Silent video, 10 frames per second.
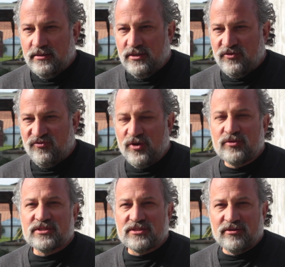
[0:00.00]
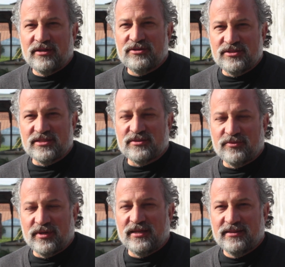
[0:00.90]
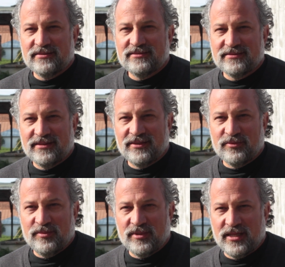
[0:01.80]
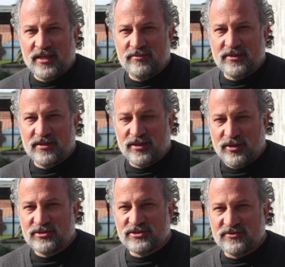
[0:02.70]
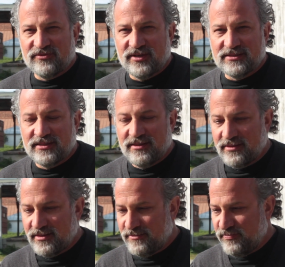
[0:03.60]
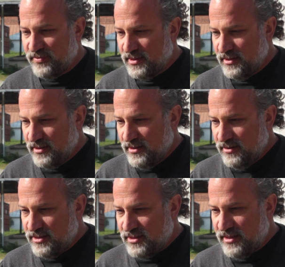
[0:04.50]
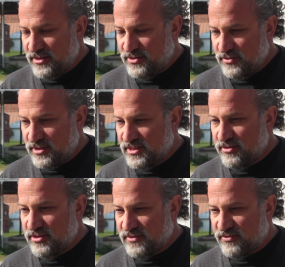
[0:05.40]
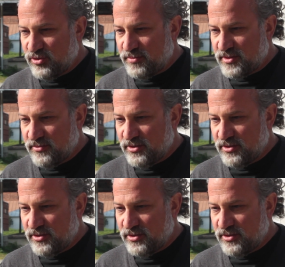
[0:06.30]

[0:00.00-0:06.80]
focused our energies in a way. We became the closest of friends, and this led to a series of trips that we